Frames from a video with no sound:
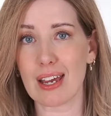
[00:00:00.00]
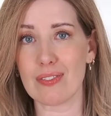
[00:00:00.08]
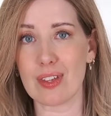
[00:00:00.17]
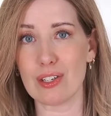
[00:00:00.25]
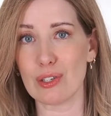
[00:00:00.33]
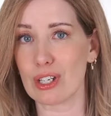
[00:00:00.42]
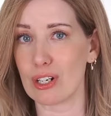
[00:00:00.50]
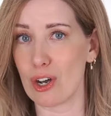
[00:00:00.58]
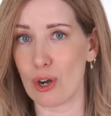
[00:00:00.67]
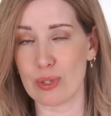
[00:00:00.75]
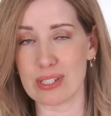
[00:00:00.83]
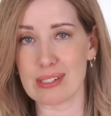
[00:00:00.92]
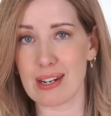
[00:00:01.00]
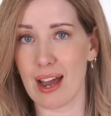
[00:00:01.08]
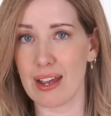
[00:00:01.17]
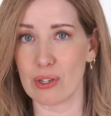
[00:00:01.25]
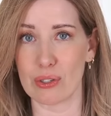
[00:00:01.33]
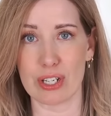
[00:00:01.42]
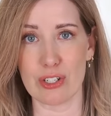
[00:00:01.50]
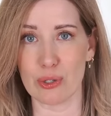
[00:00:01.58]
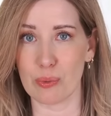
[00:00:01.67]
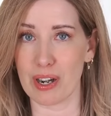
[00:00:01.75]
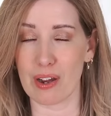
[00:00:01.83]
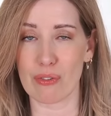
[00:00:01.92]
and then you can go and style and
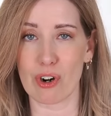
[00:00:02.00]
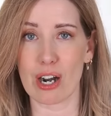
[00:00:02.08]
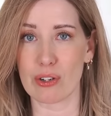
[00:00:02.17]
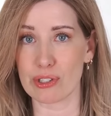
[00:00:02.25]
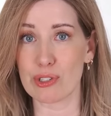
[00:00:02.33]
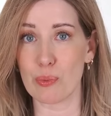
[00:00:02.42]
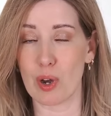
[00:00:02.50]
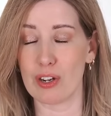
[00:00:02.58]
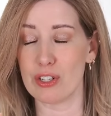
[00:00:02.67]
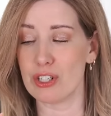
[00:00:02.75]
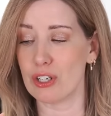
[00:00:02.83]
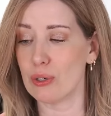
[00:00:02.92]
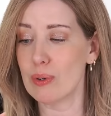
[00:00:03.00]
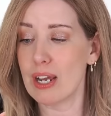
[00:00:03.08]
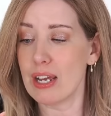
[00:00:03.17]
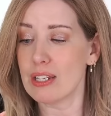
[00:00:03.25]
do whatever else you want to do.